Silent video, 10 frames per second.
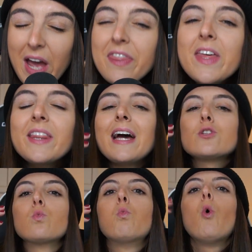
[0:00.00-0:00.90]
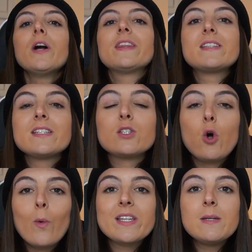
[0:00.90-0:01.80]
I think that's what this is
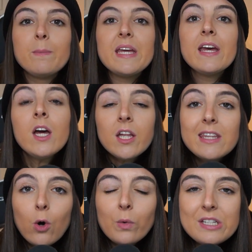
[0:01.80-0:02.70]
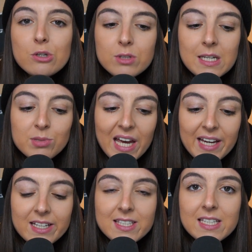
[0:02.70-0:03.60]
going to be. The only two teams I
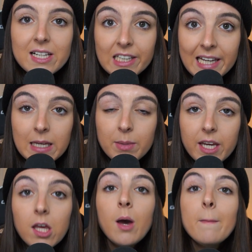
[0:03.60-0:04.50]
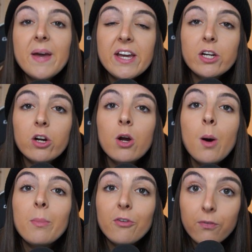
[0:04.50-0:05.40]
could see claiming Baker
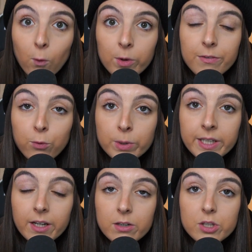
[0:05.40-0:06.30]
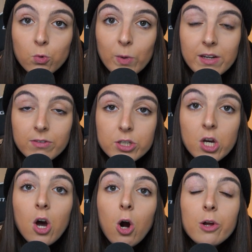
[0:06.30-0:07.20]
before the 49ers on waivers
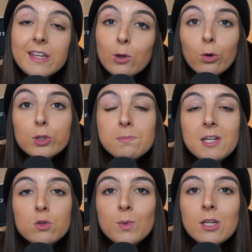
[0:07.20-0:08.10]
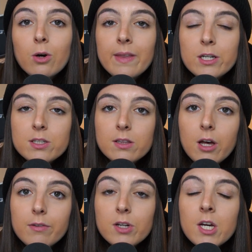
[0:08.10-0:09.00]
are the Colts because we know they just
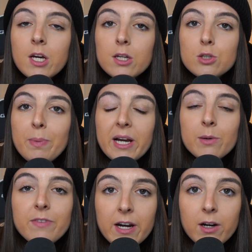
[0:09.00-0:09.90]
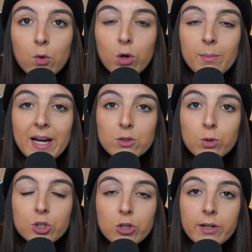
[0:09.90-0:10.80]
love to pick up veteran quarterbacks who
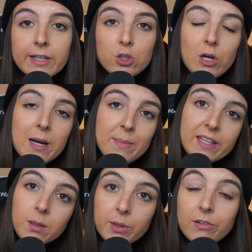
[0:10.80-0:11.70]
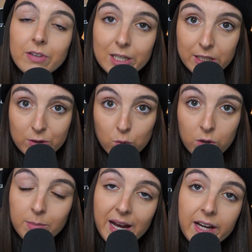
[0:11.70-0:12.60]
are struggling, try to make them their franchise
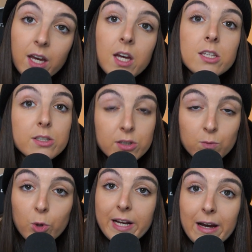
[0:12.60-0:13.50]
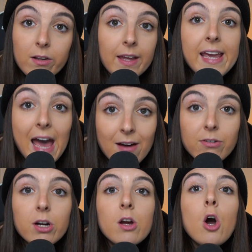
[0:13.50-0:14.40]
quarterback. Doesn't work out like
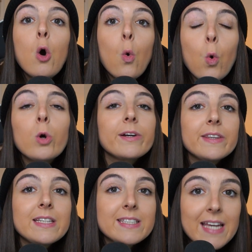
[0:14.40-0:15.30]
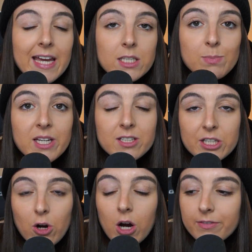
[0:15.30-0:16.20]
ever, or the Saints because
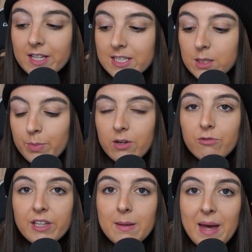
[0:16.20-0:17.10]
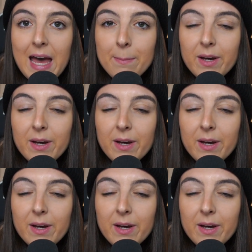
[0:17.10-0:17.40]
their offense has been really bad.